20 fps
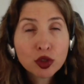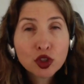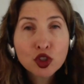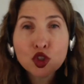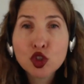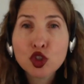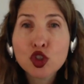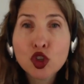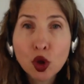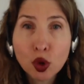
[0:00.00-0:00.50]

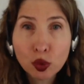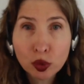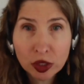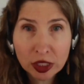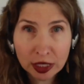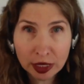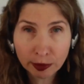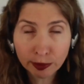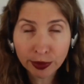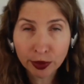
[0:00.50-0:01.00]
so
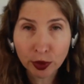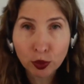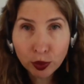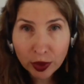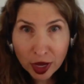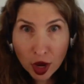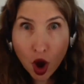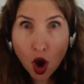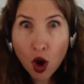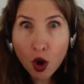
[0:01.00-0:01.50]
simple.
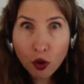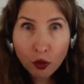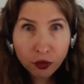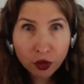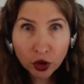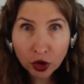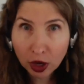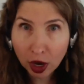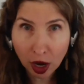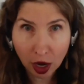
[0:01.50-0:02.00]
We
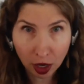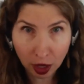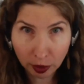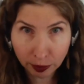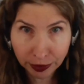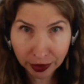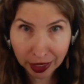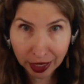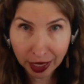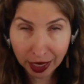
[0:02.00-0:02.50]

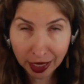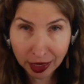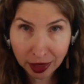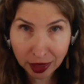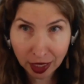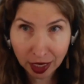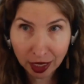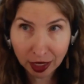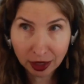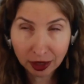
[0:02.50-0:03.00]
overcomplicate
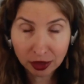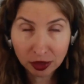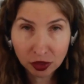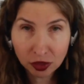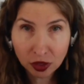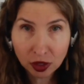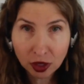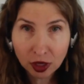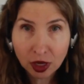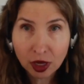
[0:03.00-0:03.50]
things.
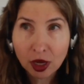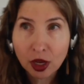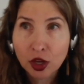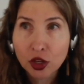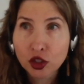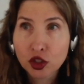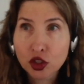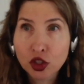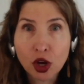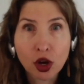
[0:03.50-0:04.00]

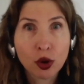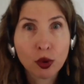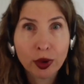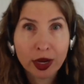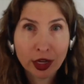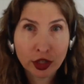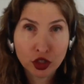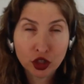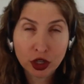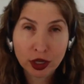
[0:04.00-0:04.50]
So
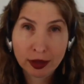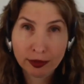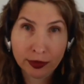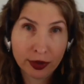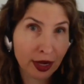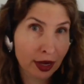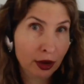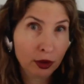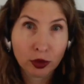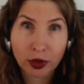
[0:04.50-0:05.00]
it should,
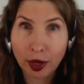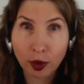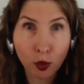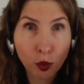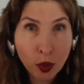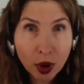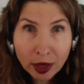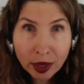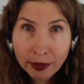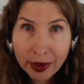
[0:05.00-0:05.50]
like,
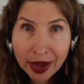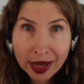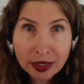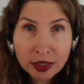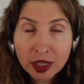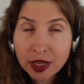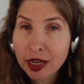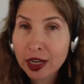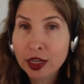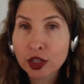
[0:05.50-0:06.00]
one
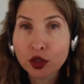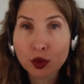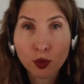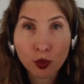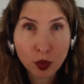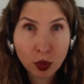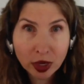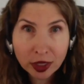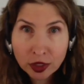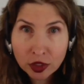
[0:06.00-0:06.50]
message,
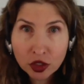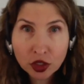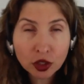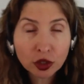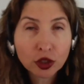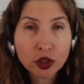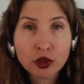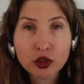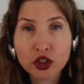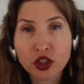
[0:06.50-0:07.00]
one
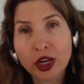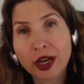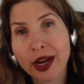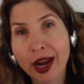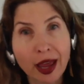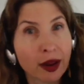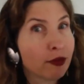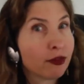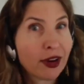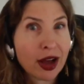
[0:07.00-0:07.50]
solution,
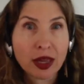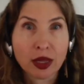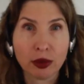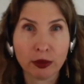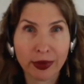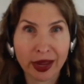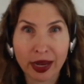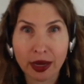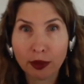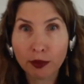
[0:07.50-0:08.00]
and follow
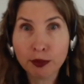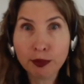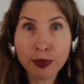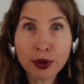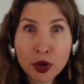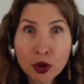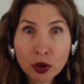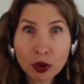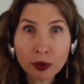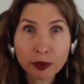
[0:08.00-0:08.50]
me.
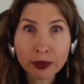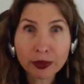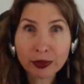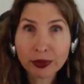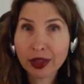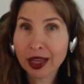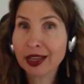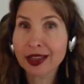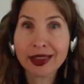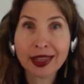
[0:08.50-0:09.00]
Boom.
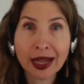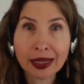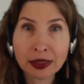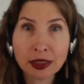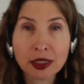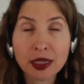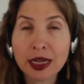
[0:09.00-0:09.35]
Like, that's,